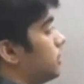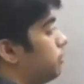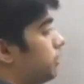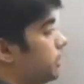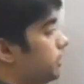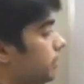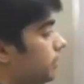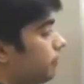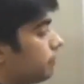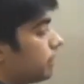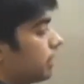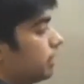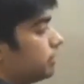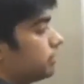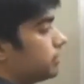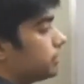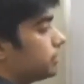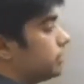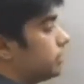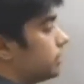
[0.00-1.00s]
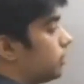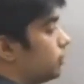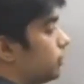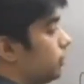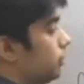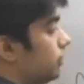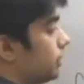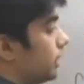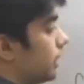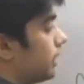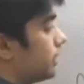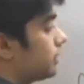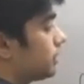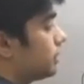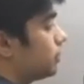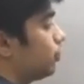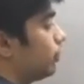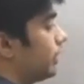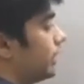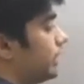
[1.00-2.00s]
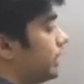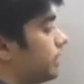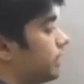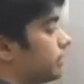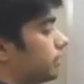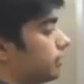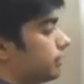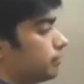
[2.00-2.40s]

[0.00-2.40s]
part, and this is how your x is varying.